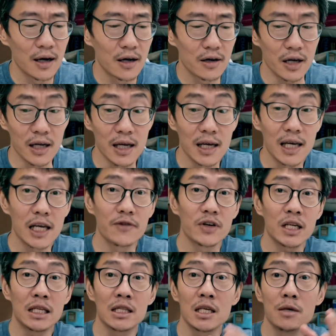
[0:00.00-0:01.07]
Right? Even
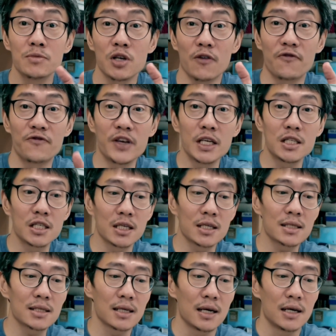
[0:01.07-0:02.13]
in terms of
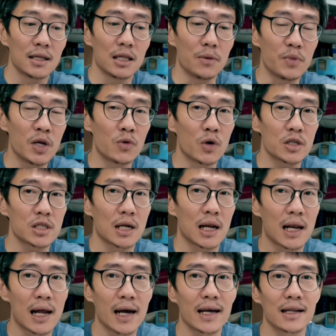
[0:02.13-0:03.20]
features, the Mi Watch
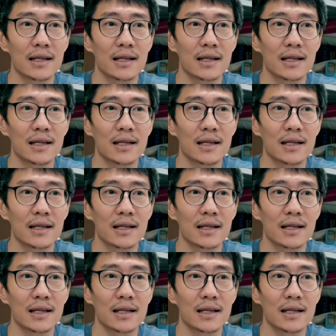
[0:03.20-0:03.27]
Lite